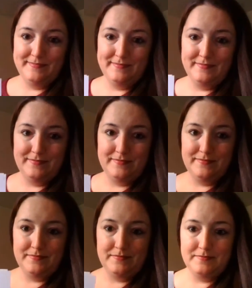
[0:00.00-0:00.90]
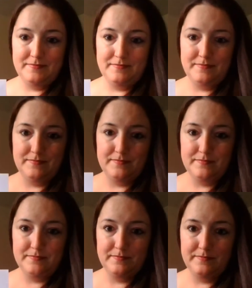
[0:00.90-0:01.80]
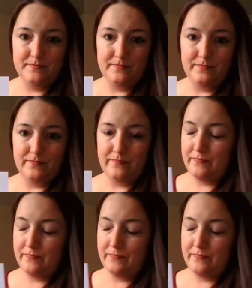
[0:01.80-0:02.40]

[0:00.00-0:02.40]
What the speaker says: Nothing is said.